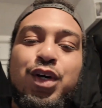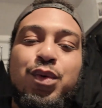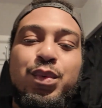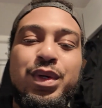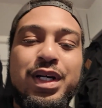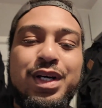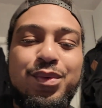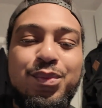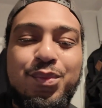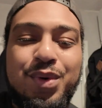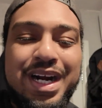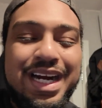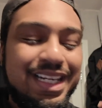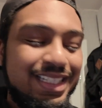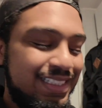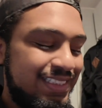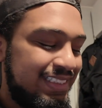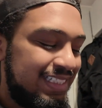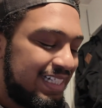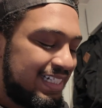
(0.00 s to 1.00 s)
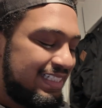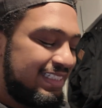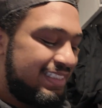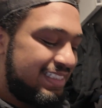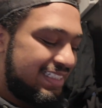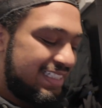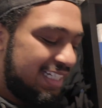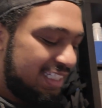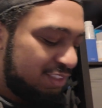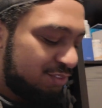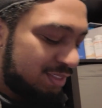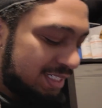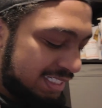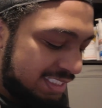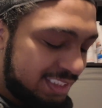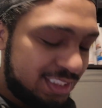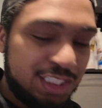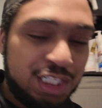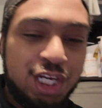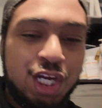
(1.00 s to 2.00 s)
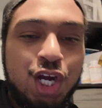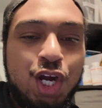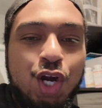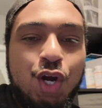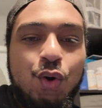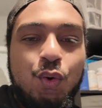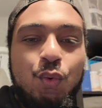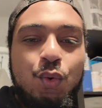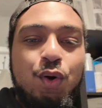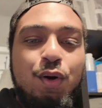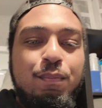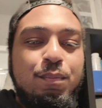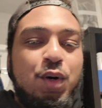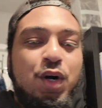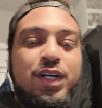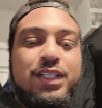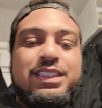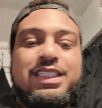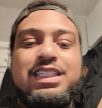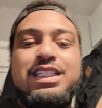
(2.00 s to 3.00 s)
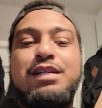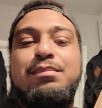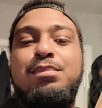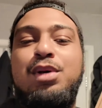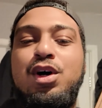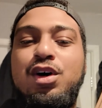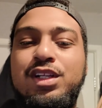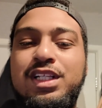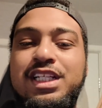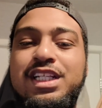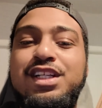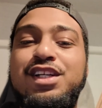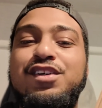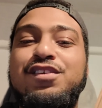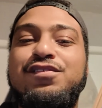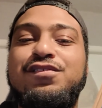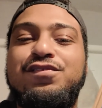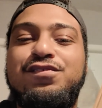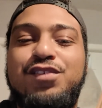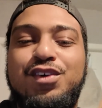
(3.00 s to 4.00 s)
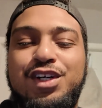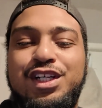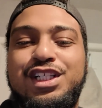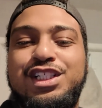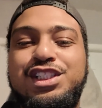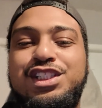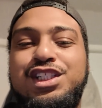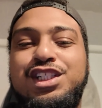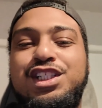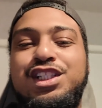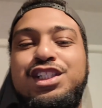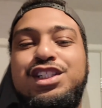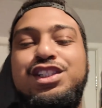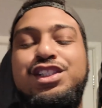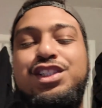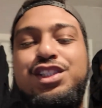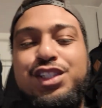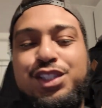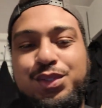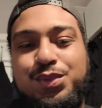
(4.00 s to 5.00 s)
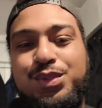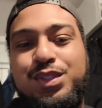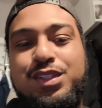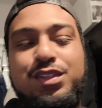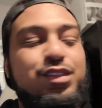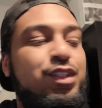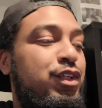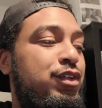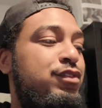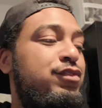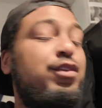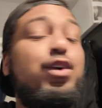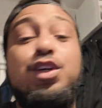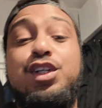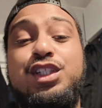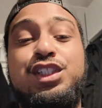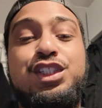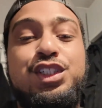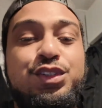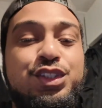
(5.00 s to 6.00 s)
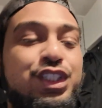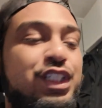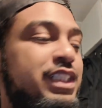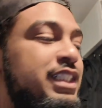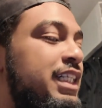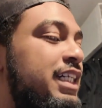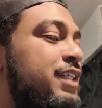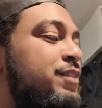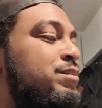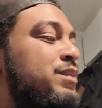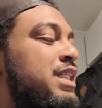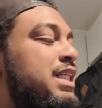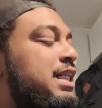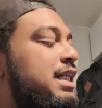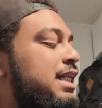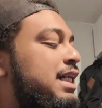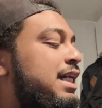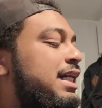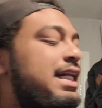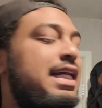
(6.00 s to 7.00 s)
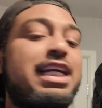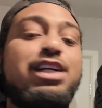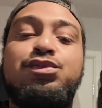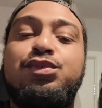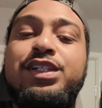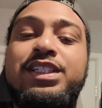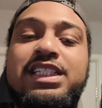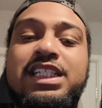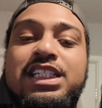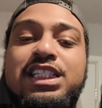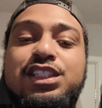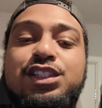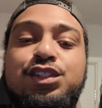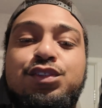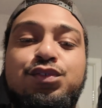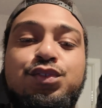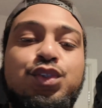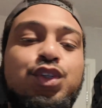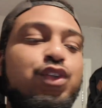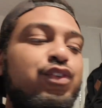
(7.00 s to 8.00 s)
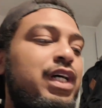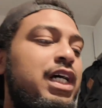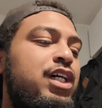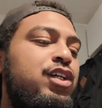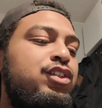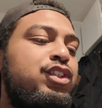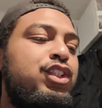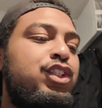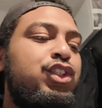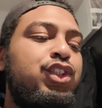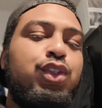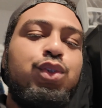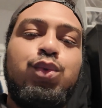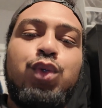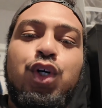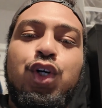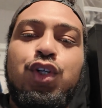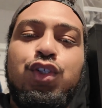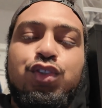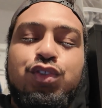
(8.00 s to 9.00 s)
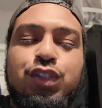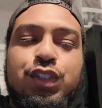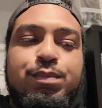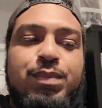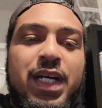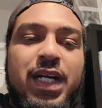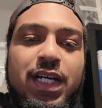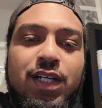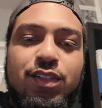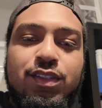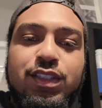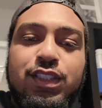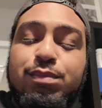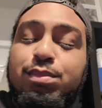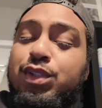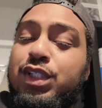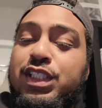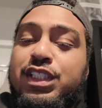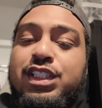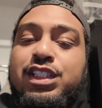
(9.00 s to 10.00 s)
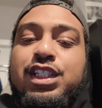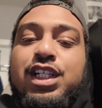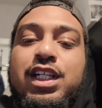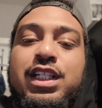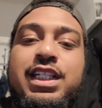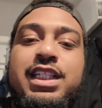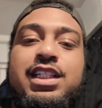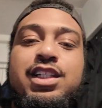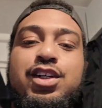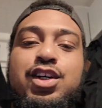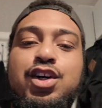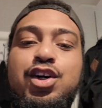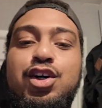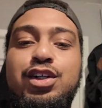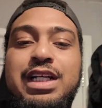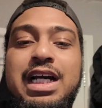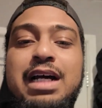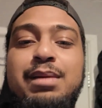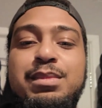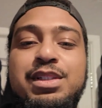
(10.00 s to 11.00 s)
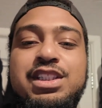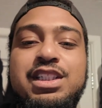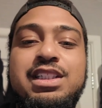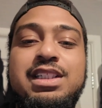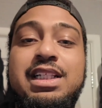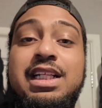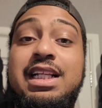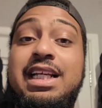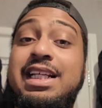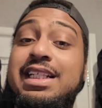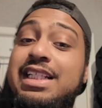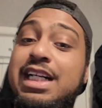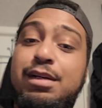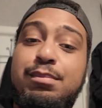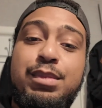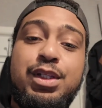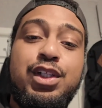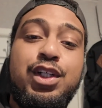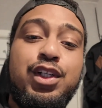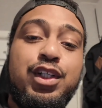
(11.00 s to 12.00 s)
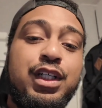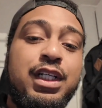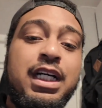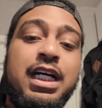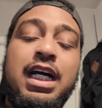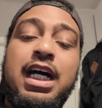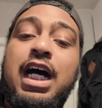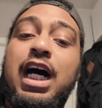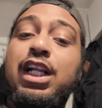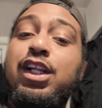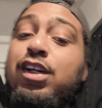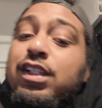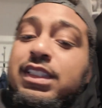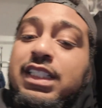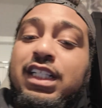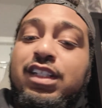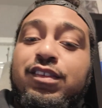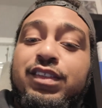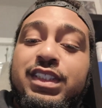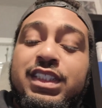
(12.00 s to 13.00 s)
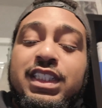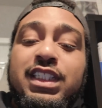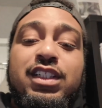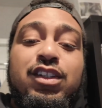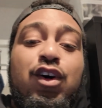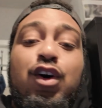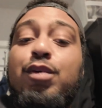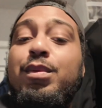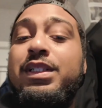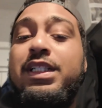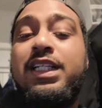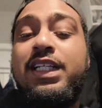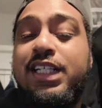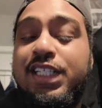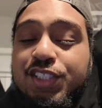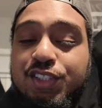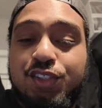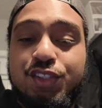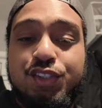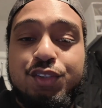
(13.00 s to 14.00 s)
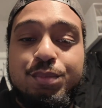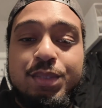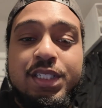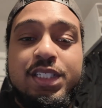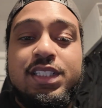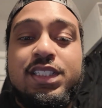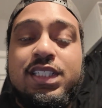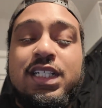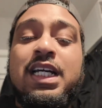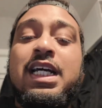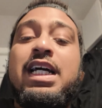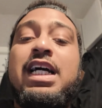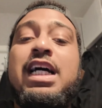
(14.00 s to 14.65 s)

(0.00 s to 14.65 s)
with a wireless headset. That's right. We're unboxing the Poly Voyager 2, or Focus 2 should I say. It retails for around £200 British sterling on Amazon, link down below, alongside obviously all my dedicated social medias